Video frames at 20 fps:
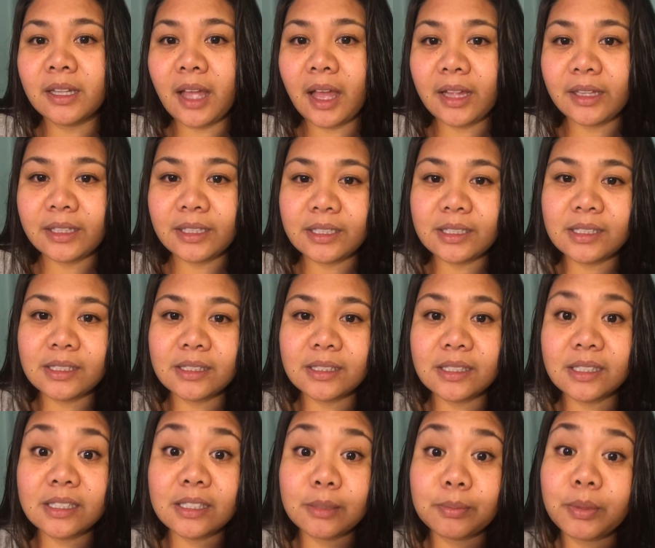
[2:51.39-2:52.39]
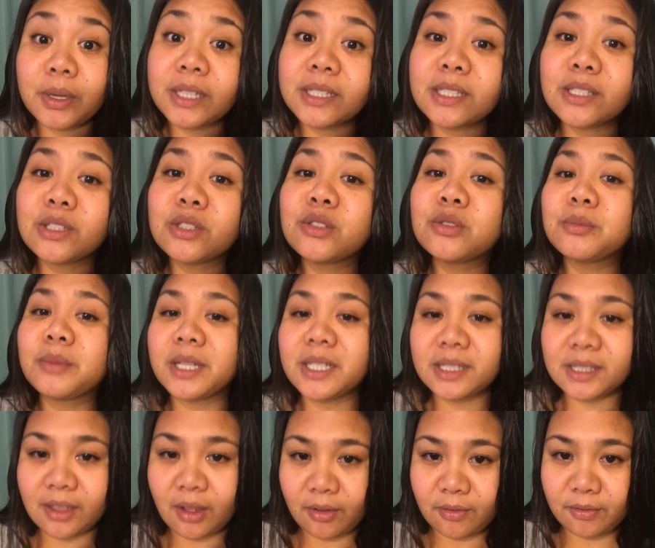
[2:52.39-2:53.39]
at least it's a present to
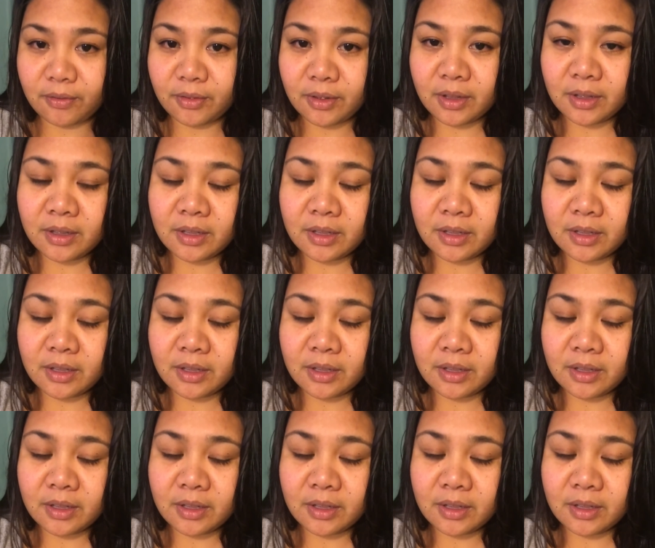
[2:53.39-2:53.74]
myself.